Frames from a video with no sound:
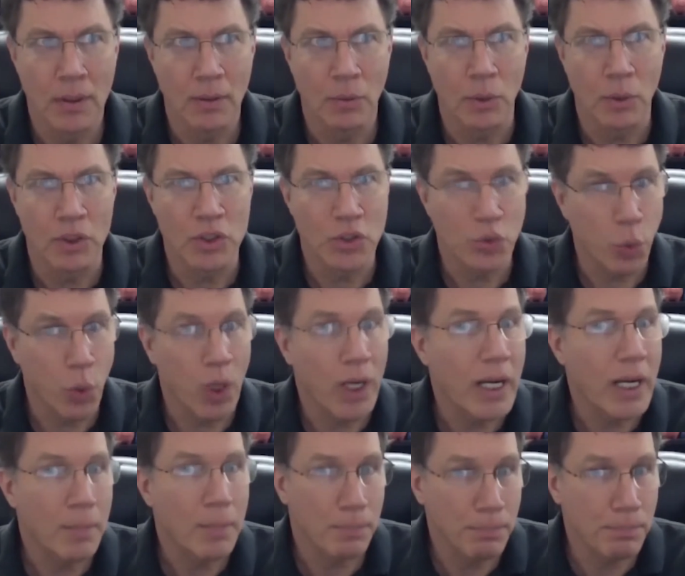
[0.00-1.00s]
well,
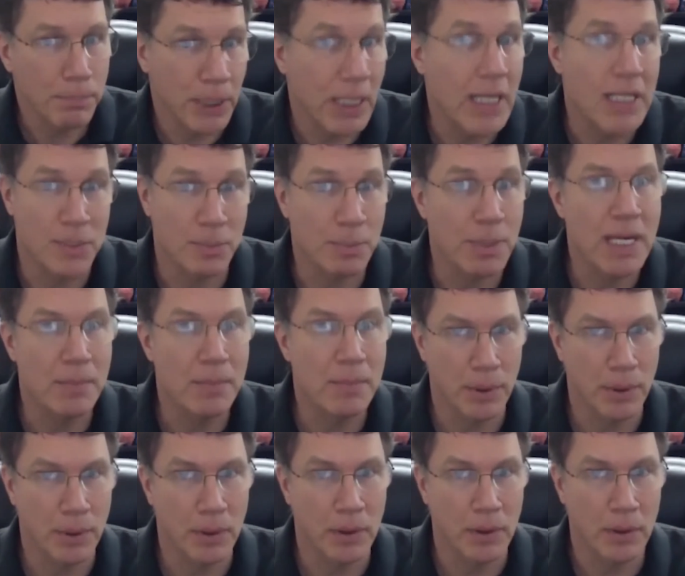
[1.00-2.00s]
20 plus
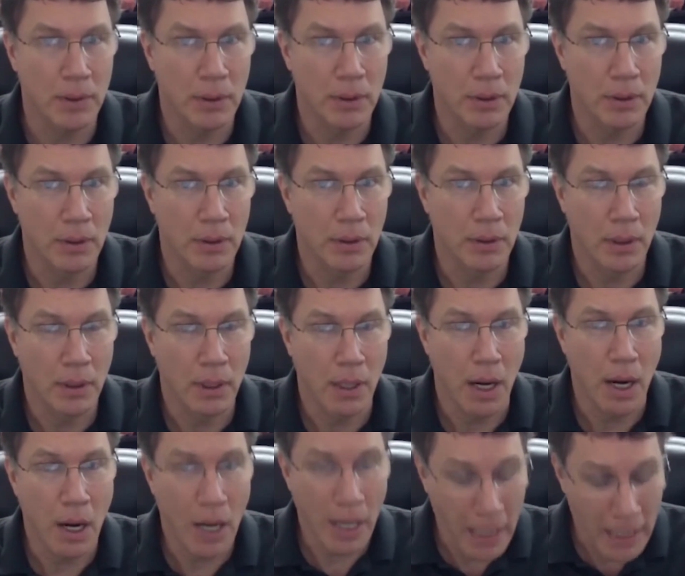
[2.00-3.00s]
people
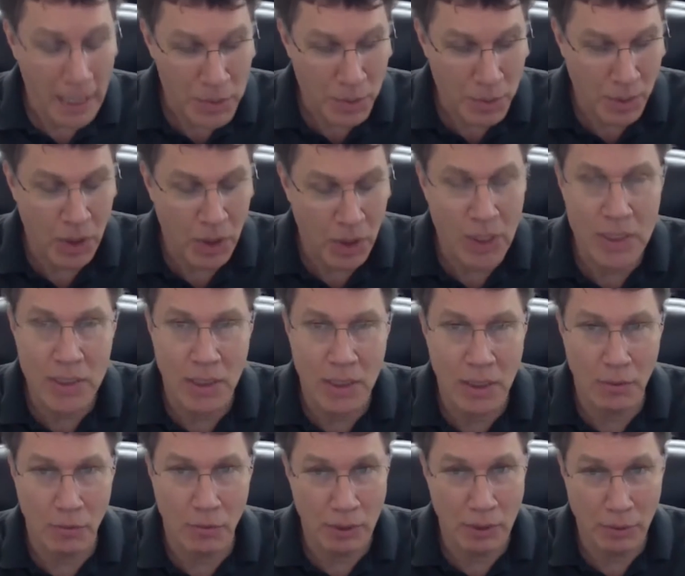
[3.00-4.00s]
are
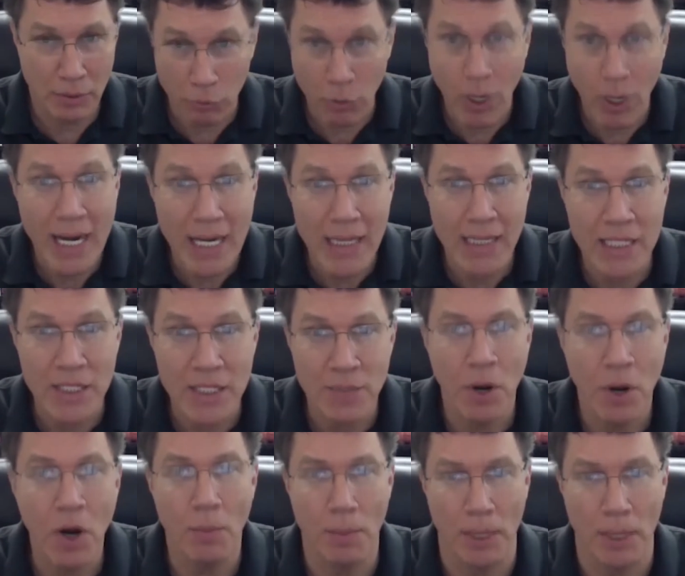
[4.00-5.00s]
experiencing right at this
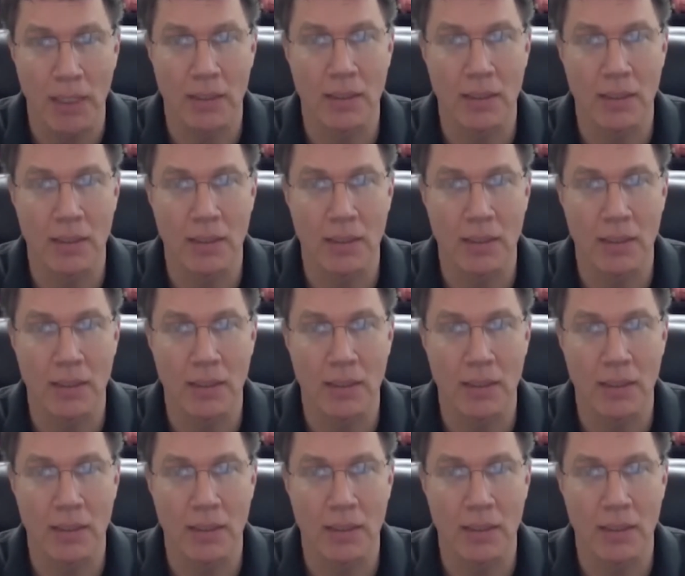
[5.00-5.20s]
moment